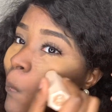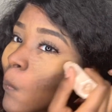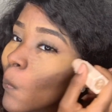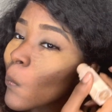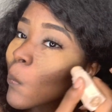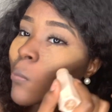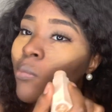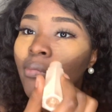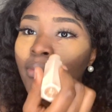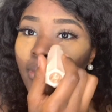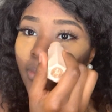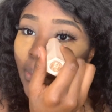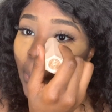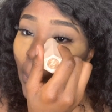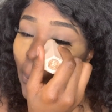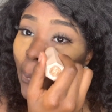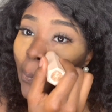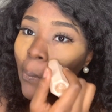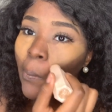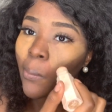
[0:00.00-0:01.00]
just do the
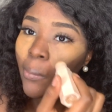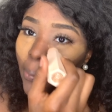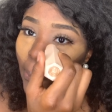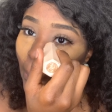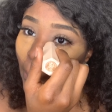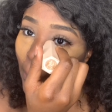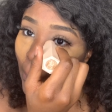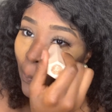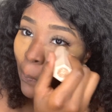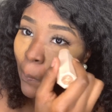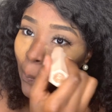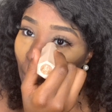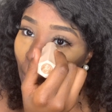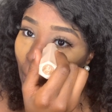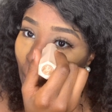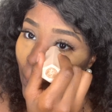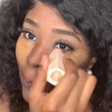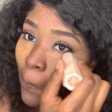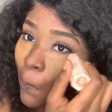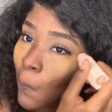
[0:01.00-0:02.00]
triangle under my eyes,
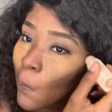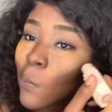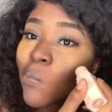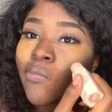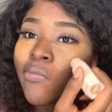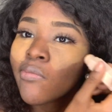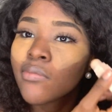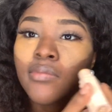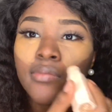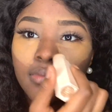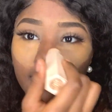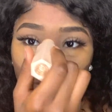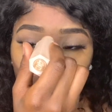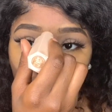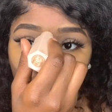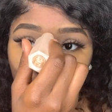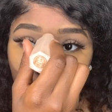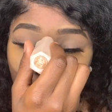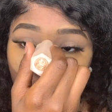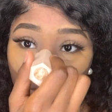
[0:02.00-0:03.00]
align my nose,
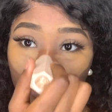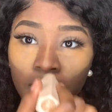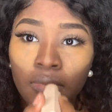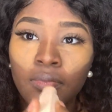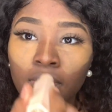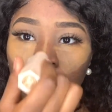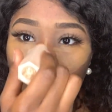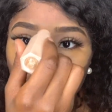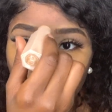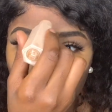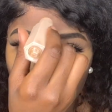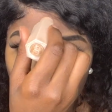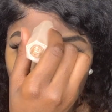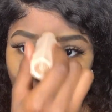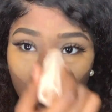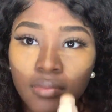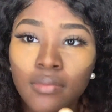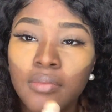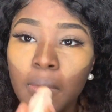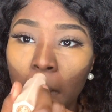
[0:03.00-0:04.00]
a little bit of my
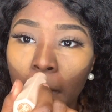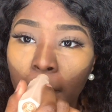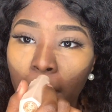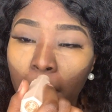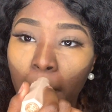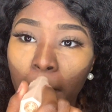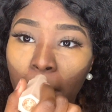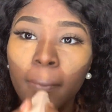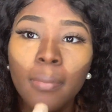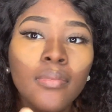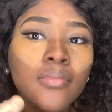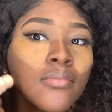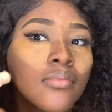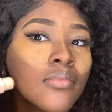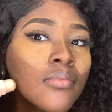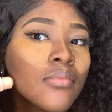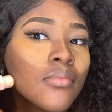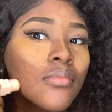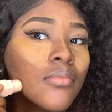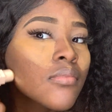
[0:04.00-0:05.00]
forehead, and right there under
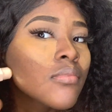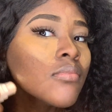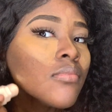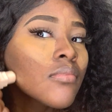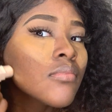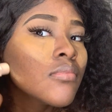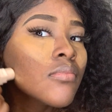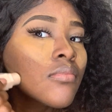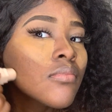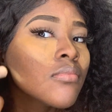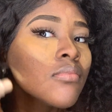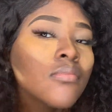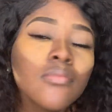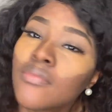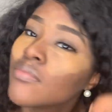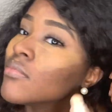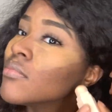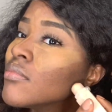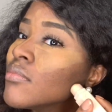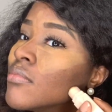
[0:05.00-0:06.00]
the crease of my
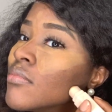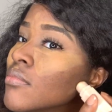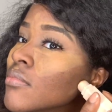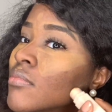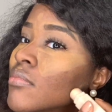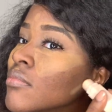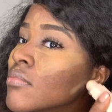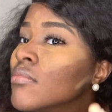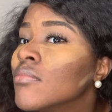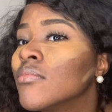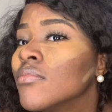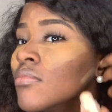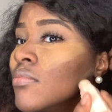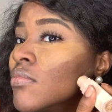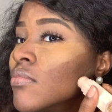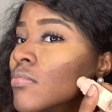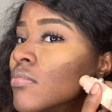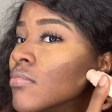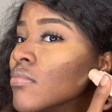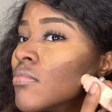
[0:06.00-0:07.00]
cheek.
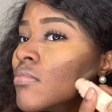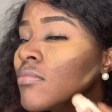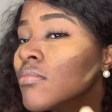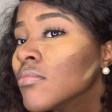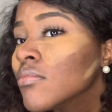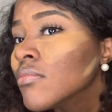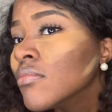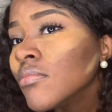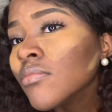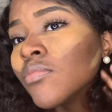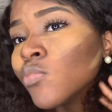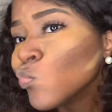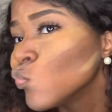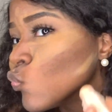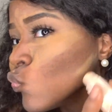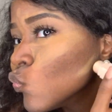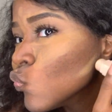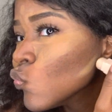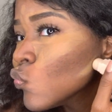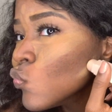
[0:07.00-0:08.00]
And then I'm
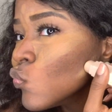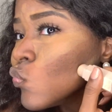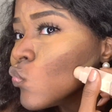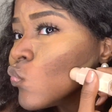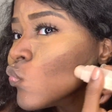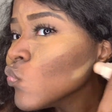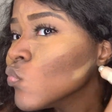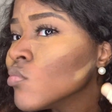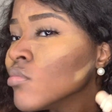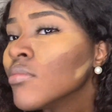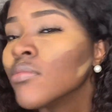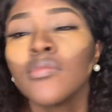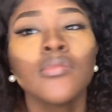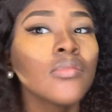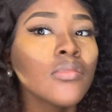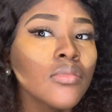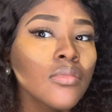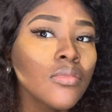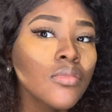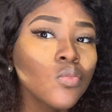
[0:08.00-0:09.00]
going to take
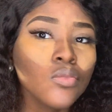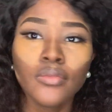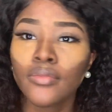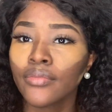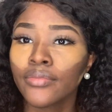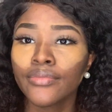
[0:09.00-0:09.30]
the